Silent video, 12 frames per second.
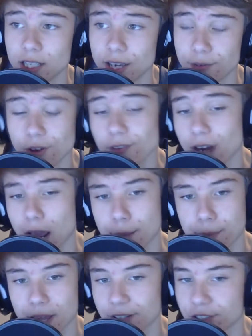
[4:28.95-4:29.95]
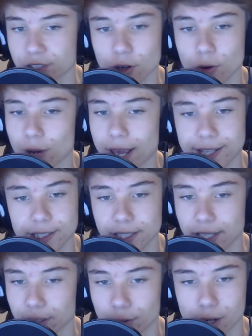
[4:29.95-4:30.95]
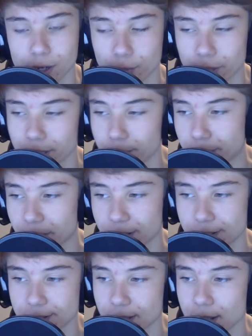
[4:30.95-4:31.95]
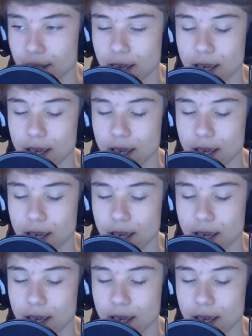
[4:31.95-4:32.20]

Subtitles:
if you have an iPad, just go ahead and get it right away, because